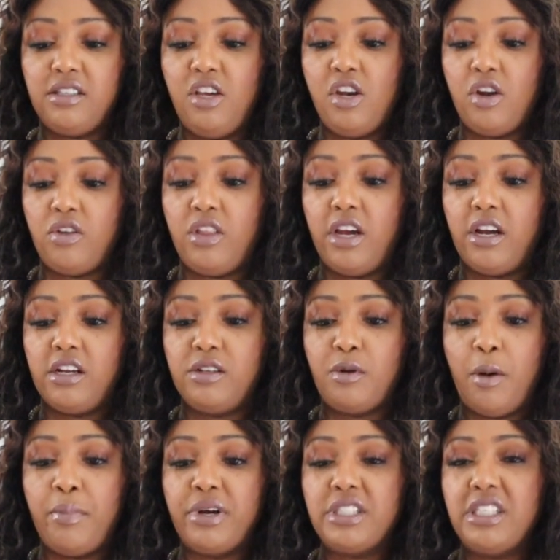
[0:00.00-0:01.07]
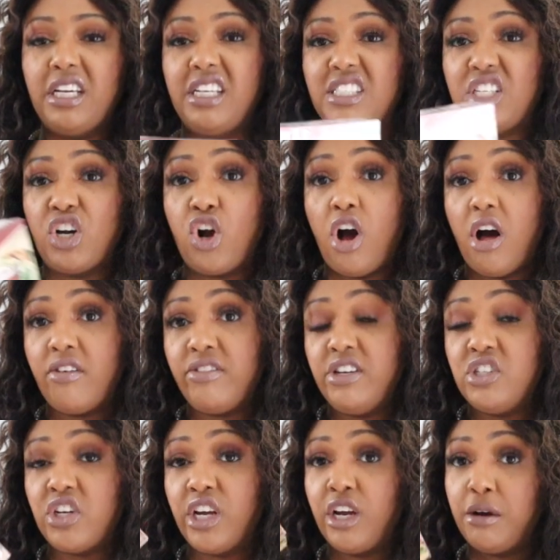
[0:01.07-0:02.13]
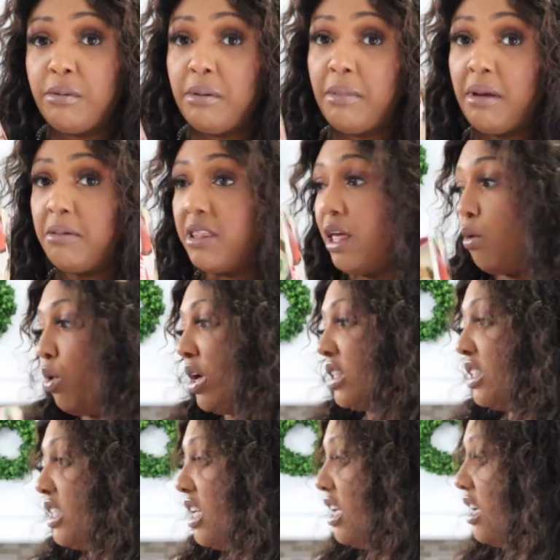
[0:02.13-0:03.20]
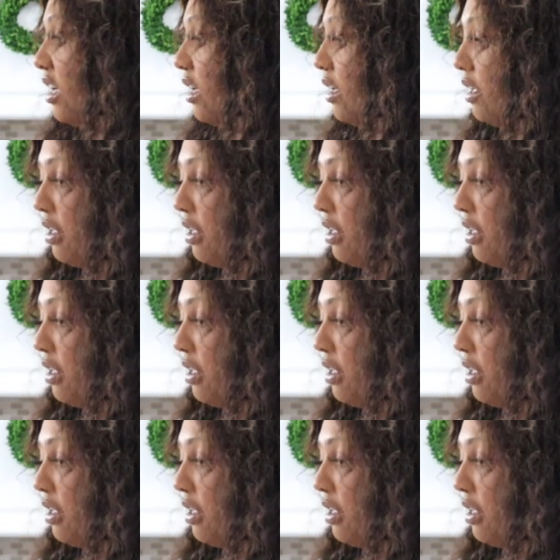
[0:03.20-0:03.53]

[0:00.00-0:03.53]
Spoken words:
you know, a person isn't a coffee drinker, but maybe they want tea.